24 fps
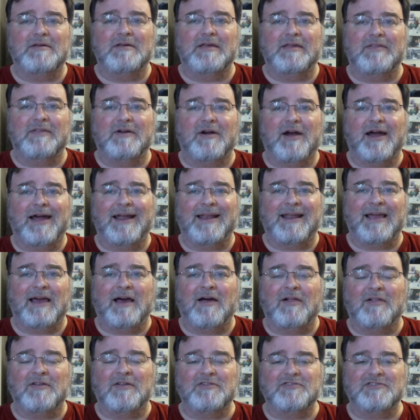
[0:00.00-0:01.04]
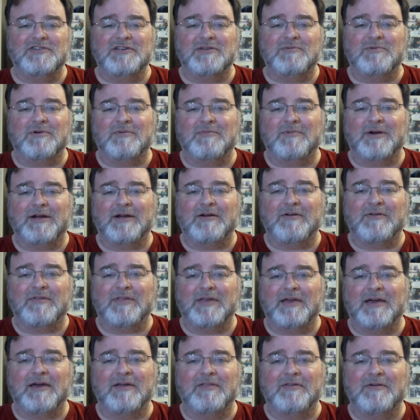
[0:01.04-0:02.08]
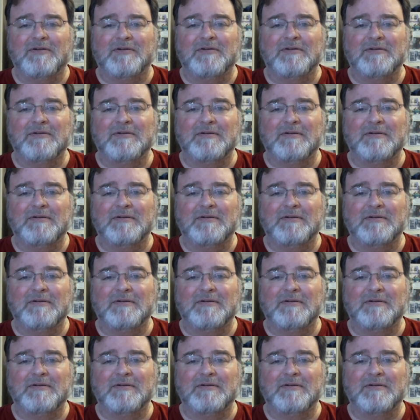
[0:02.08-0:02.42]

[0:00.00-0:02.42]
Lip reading: their ideology one way or the other.